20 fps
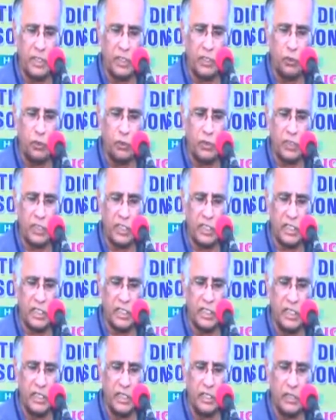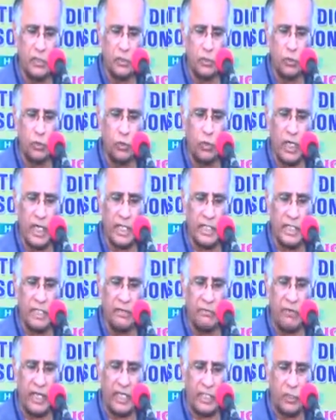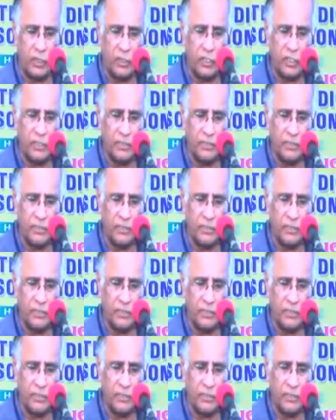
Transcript: used here to cut the wedge